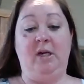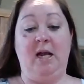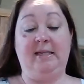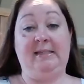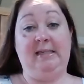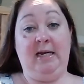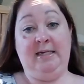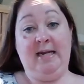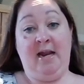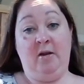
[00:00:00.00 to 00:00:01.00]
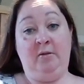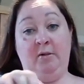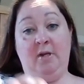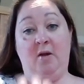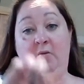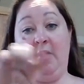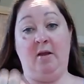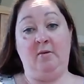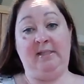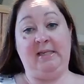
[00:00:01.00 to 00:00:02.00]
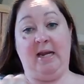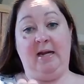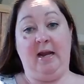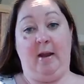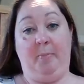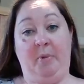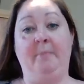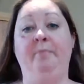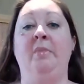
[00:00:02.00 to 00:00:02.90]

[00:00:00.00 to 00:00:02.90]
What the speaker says: cut side down and round side up.